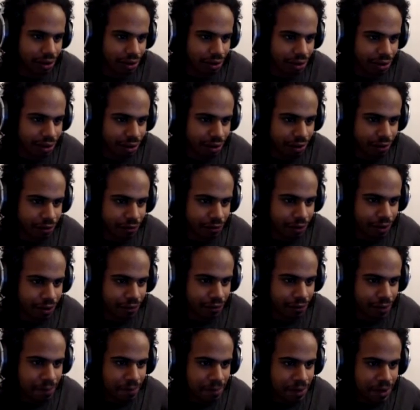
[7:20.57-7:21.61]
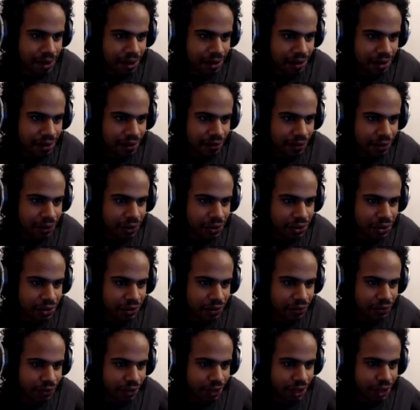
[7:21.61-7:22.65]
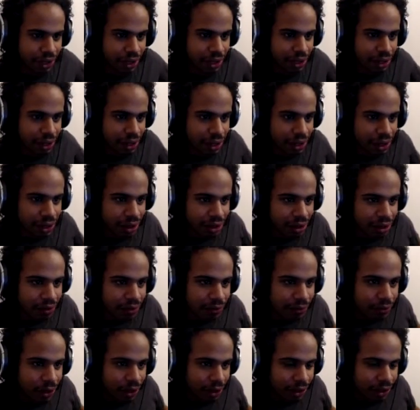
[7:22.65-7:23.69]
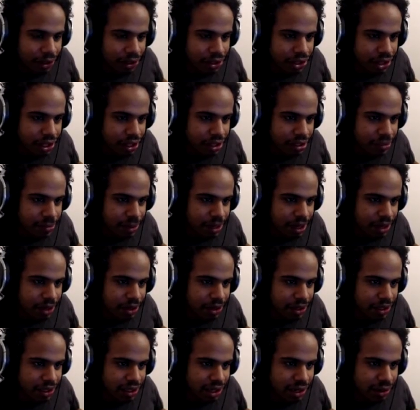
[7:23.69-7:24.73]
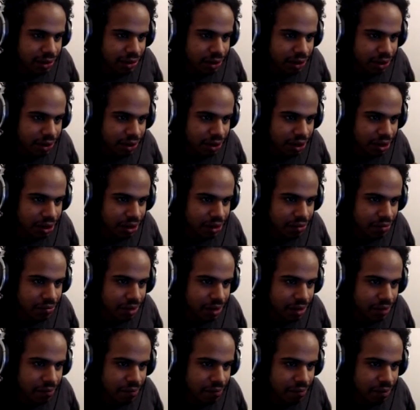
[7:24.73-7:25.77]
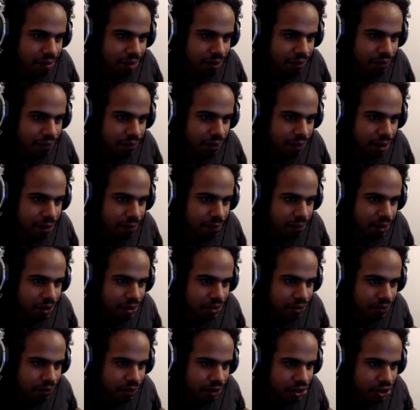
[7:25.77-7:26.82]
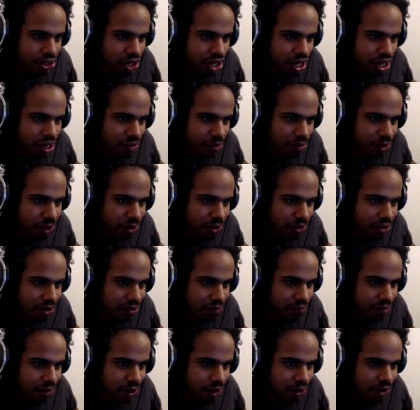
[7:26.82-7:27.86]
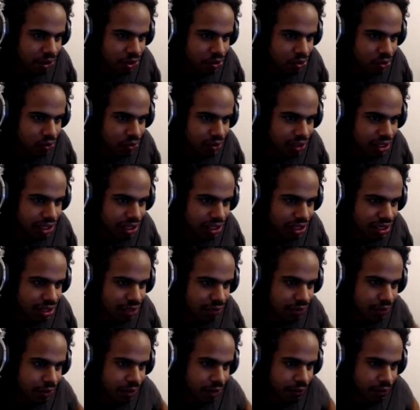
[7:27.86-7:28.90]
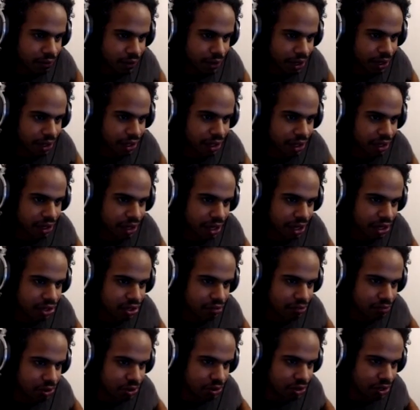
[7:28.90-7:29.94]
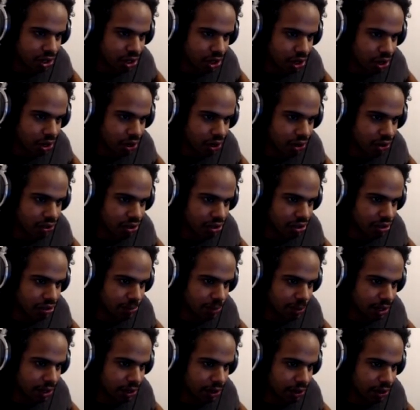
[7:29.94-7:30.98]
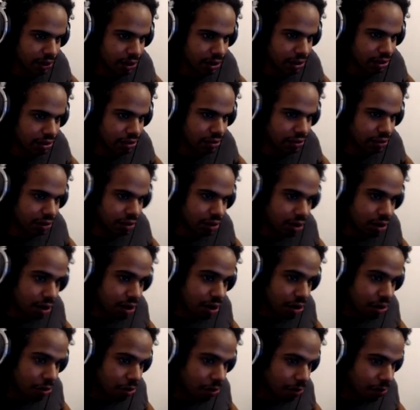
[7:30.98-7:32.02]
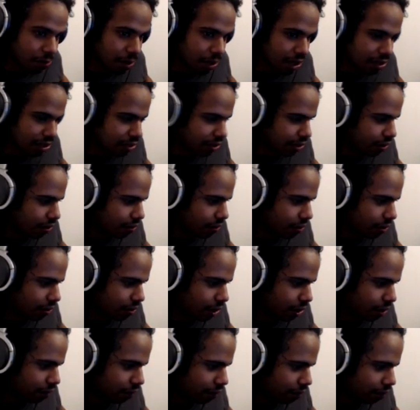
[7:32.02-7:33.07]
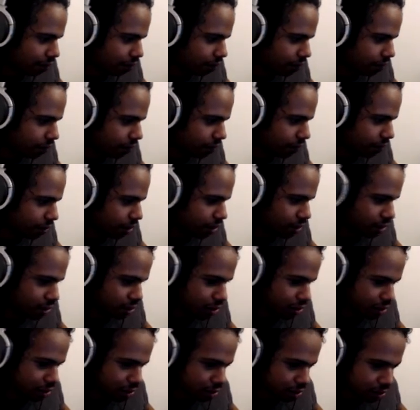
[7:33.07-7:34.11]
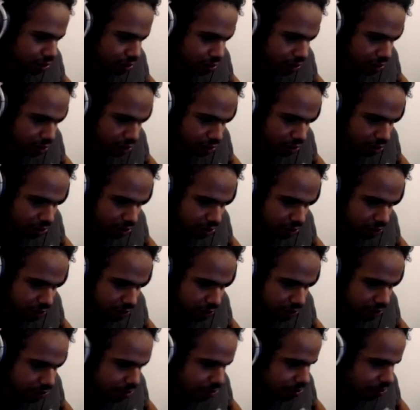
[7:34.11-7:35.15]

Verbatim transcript: level 5 or above, heard you fight, fought the giant spider, the town guardian. You might be the right person for the job. Go to the perilous ruins and see if you can find a connection between the Ganals and spider. That's or back to you. Okay. Um, you are.